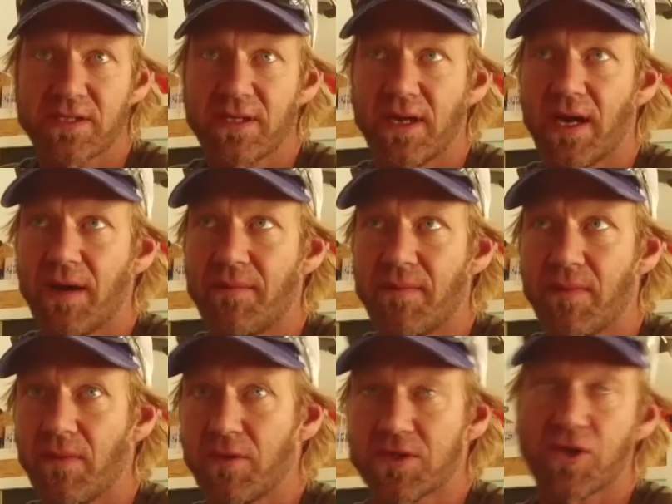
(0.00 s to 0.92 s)

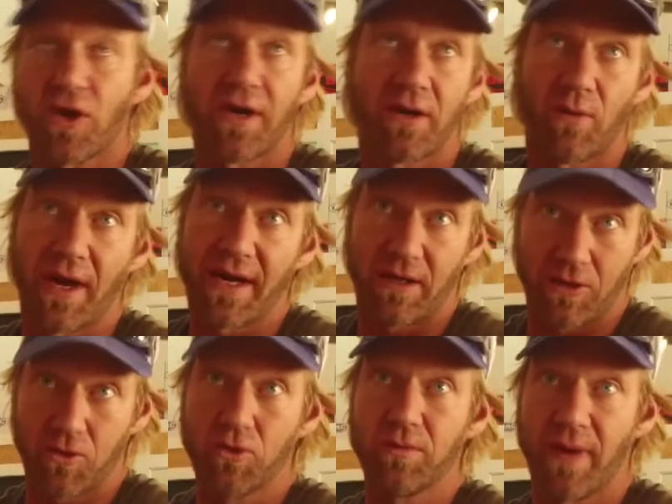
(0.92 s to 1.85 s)
We're starting right out of
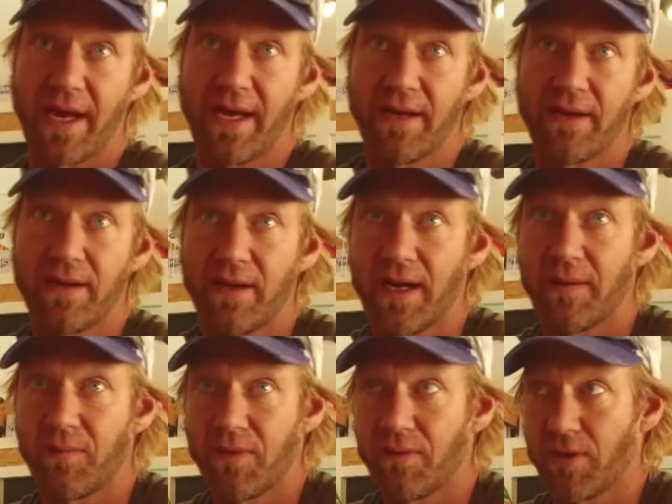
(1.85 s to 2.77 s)
Cool Bay.
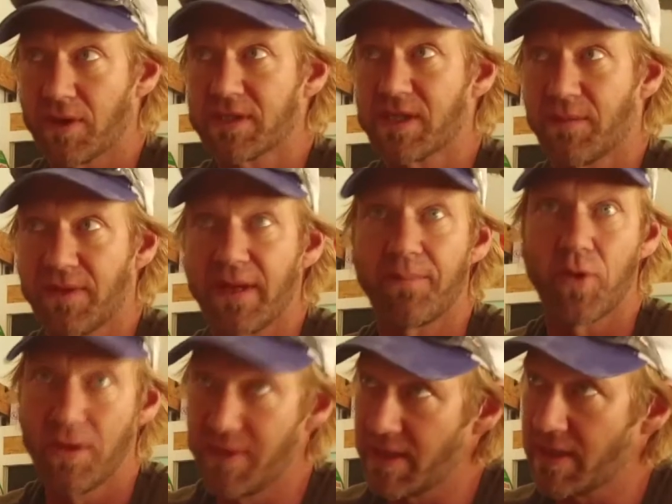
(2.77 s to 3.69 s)
We've got someone there
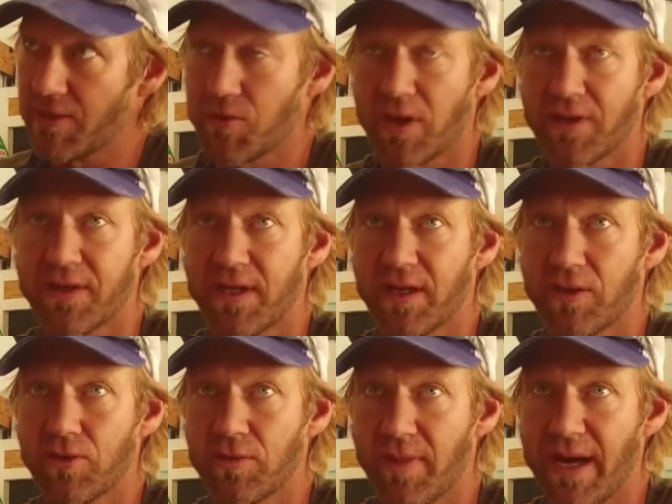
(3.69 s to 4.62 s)
permanently throughout the year at
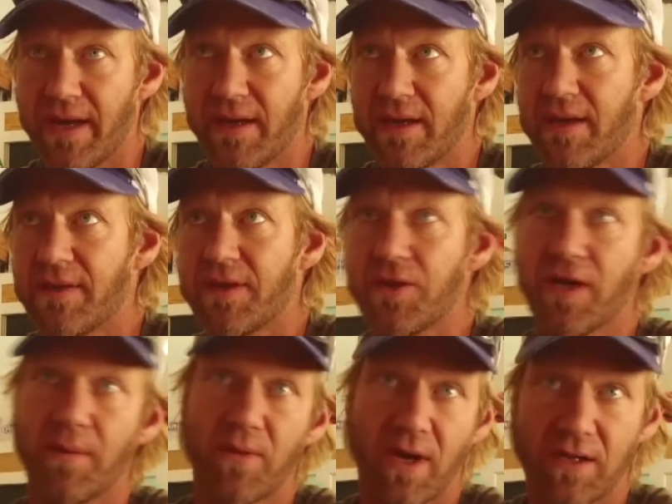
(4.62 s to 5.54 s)
Cool Bay. Then you
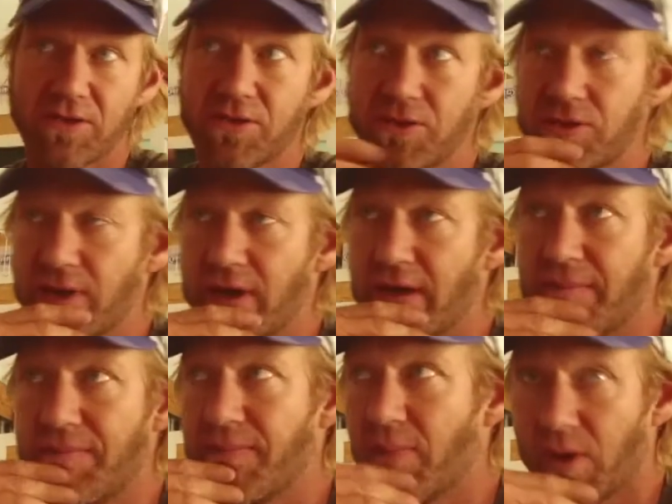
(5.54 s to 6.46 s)
come around to
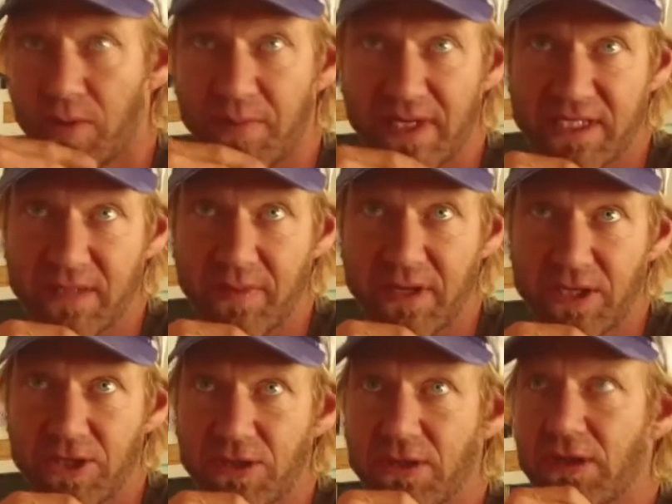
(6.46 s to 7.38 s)
Monwabisi
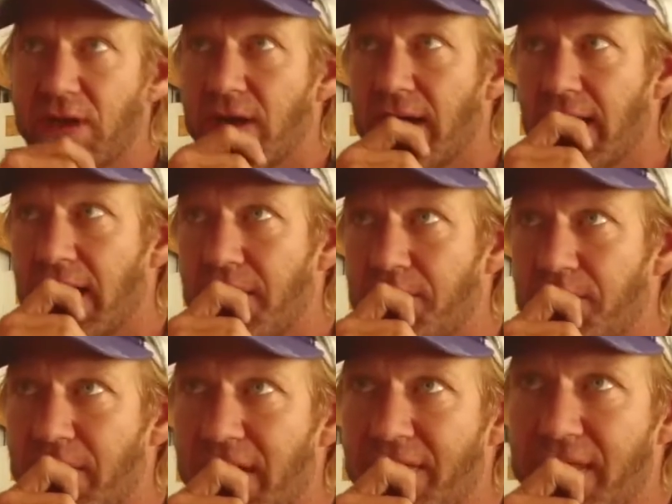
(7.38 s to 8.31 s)
Beach,
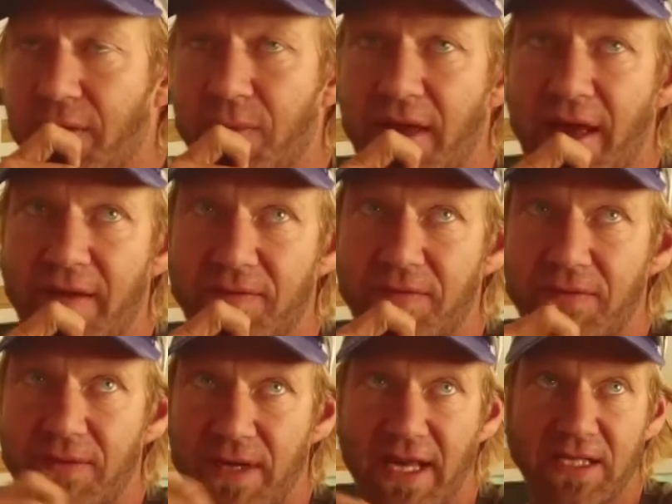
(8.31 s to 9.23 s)
and then we have
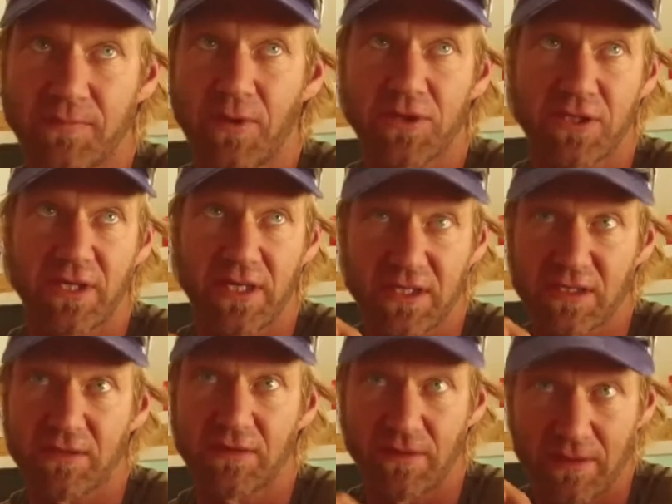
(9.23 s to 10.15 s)
the next person is
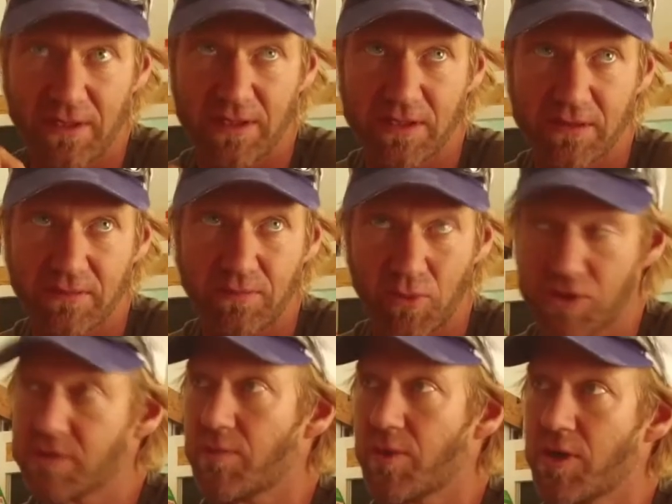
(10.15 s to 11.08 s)

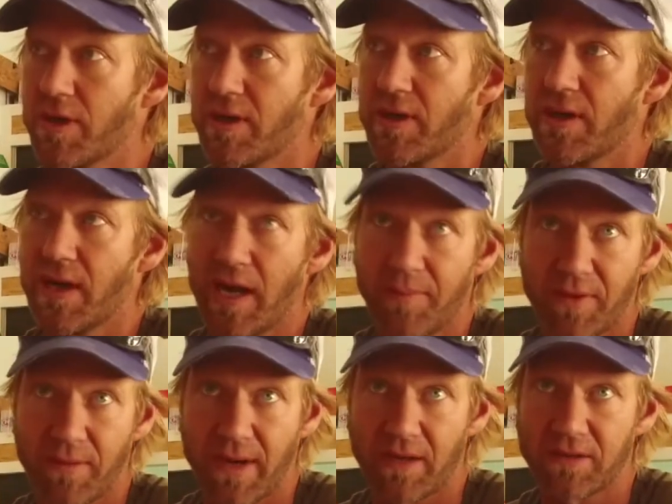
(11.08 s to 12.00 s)
Muizenberg up on
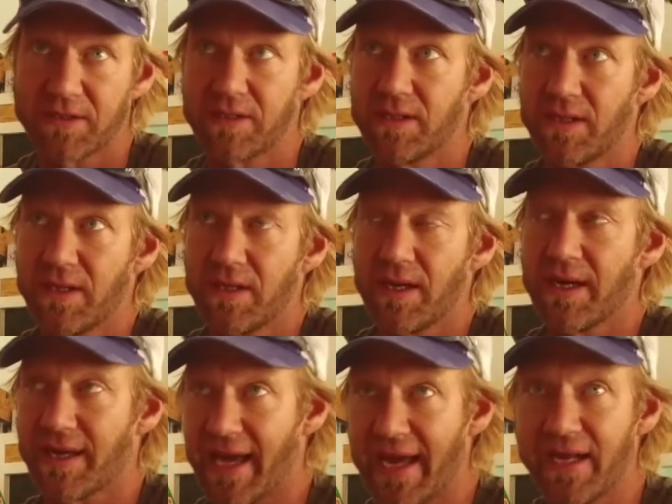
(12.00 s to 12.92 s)
the mountain.
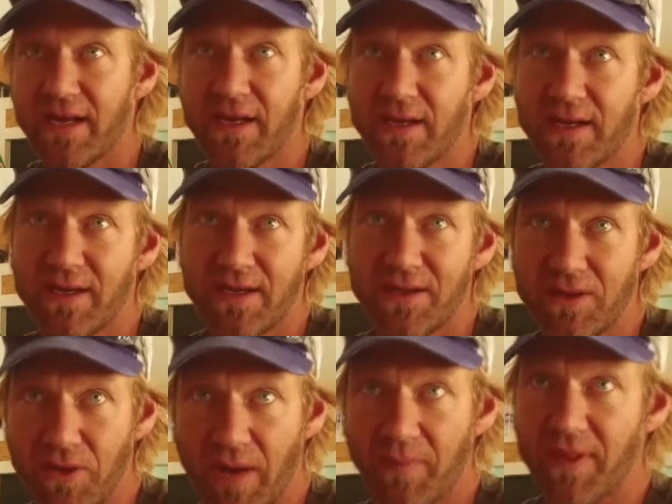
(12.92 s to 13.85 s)
Again,
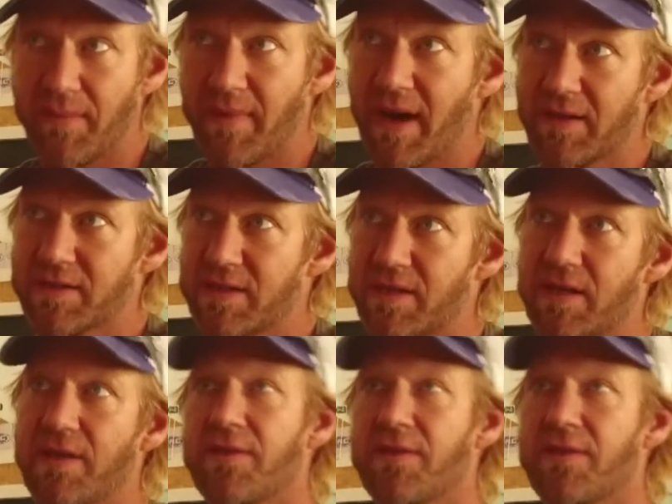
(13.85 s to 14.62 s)
you're up on the mountain.